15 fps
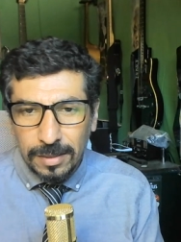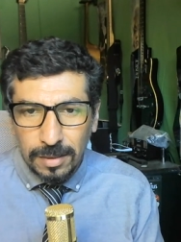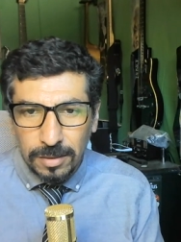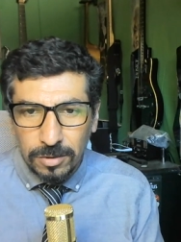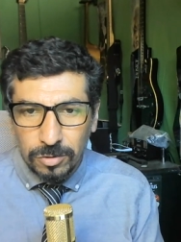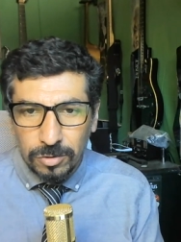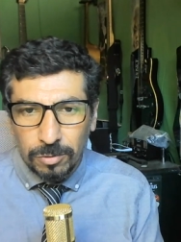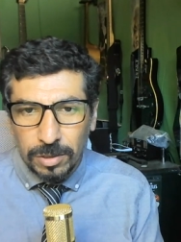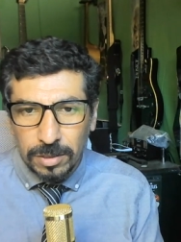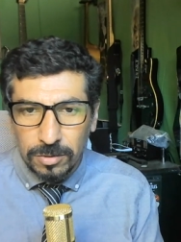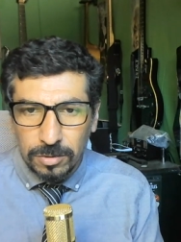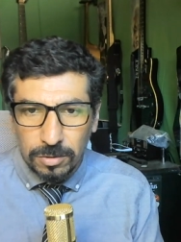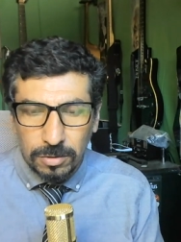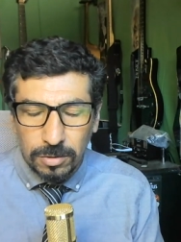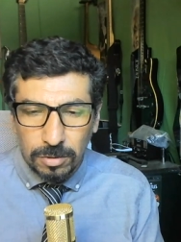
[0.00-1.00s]
I used to correct
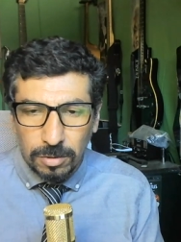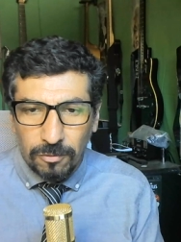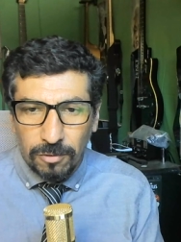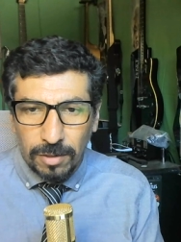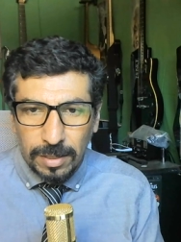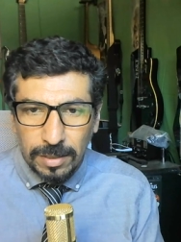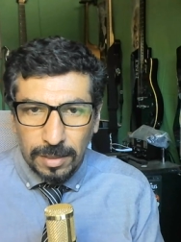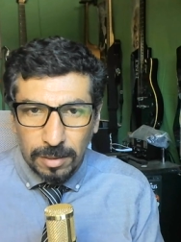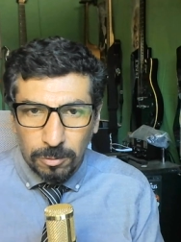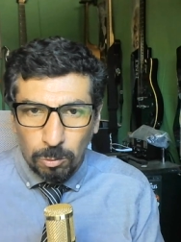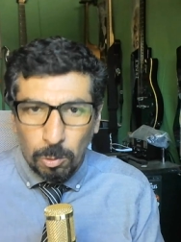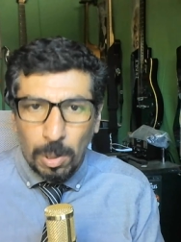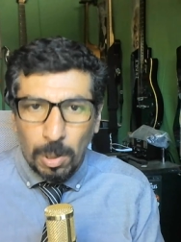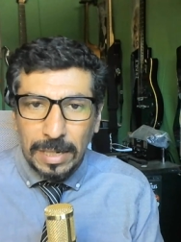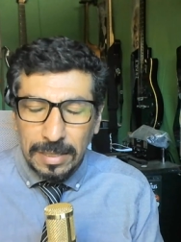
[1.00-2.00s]
students on the fly, like
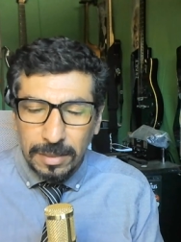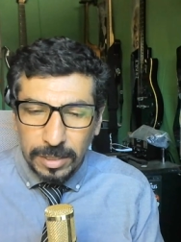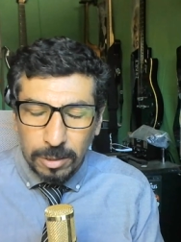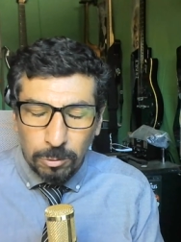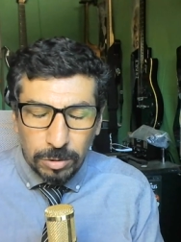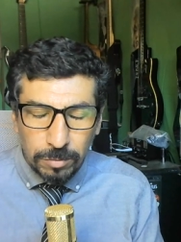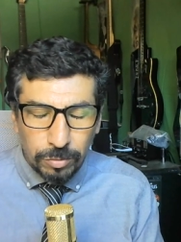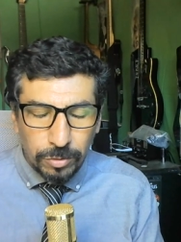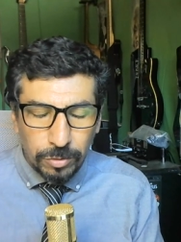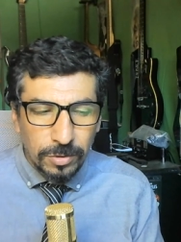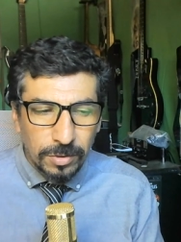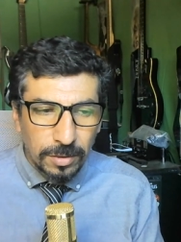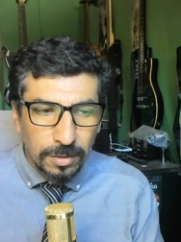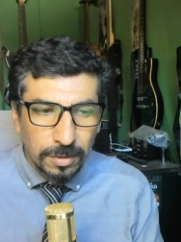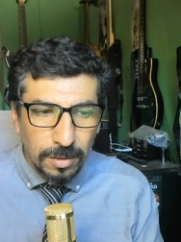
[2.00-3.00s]
while they were
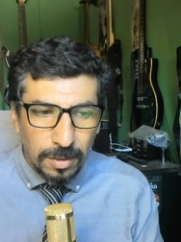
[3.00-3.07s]
producing,